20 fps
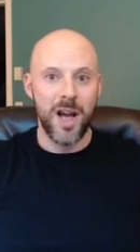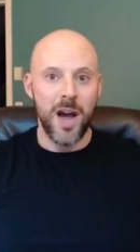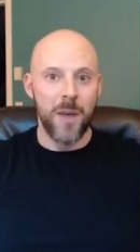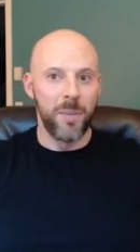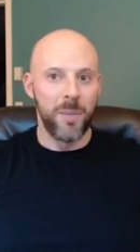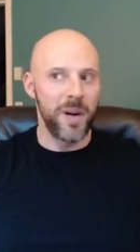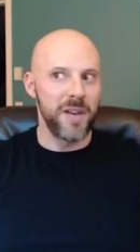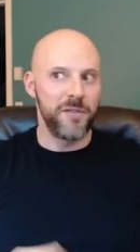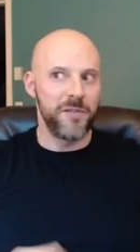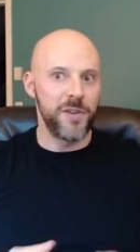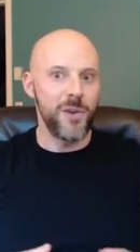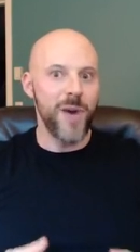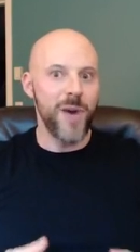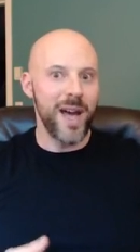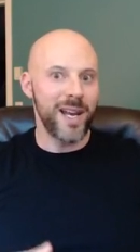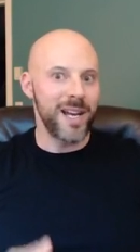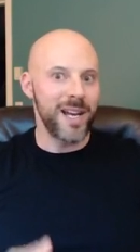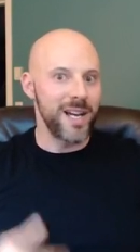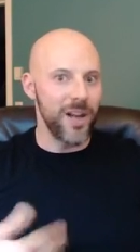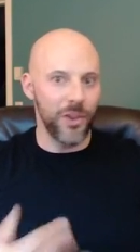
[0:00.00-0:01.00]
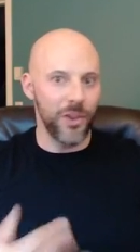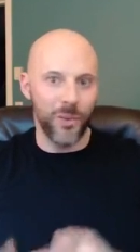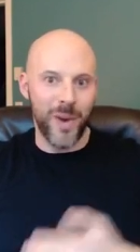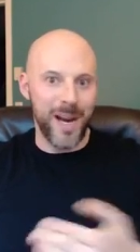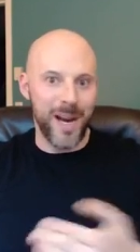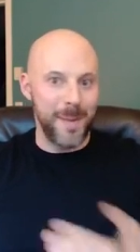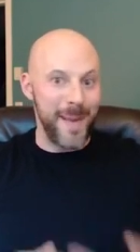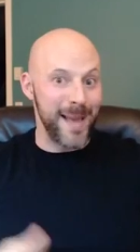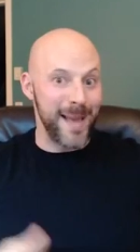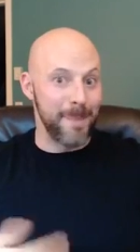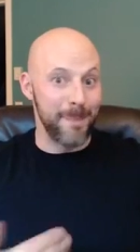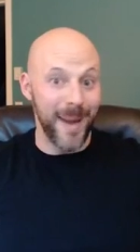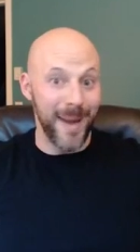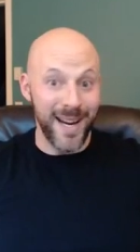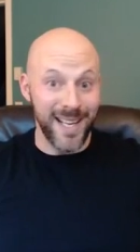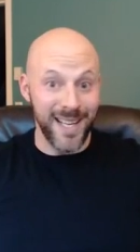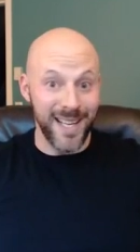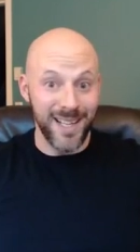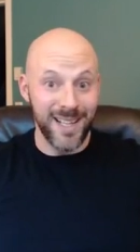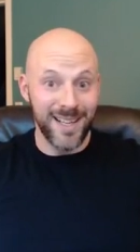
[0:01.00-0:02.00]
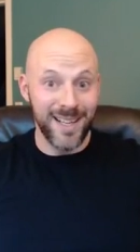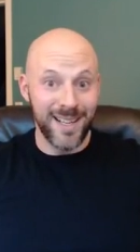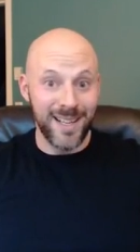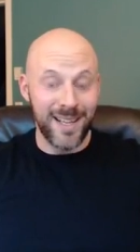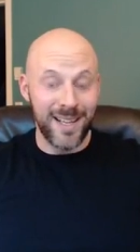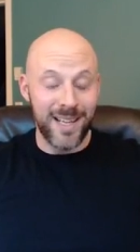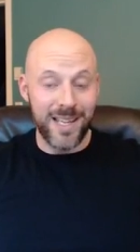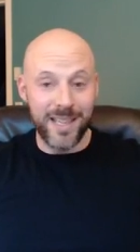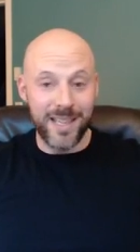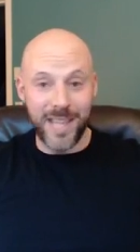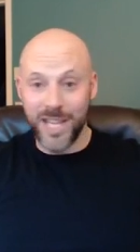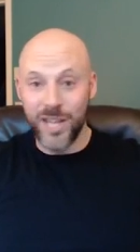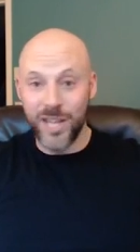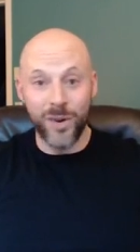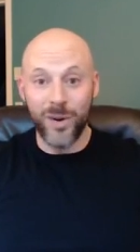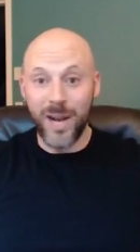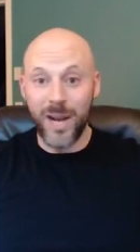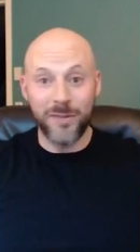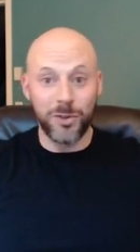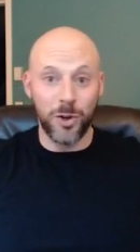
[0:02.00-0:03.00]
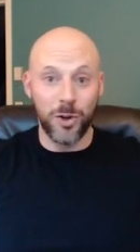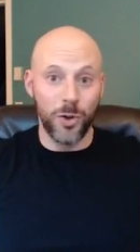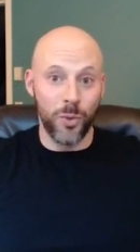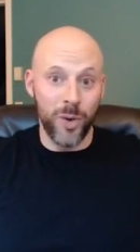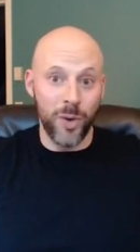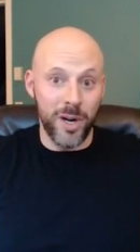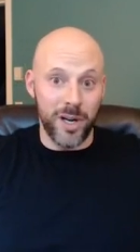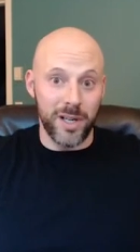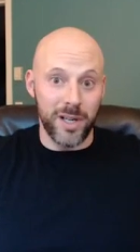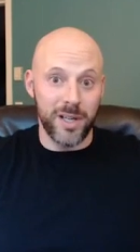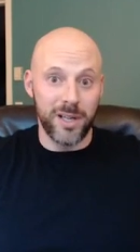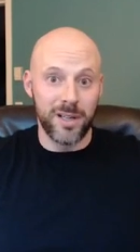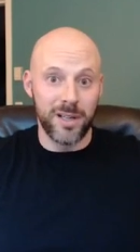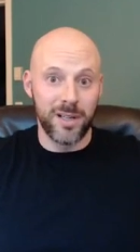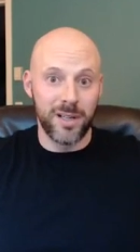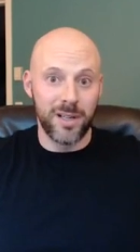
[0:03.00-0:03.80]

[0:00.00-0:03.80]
But if you had another way to make money, then you don't have to go to work.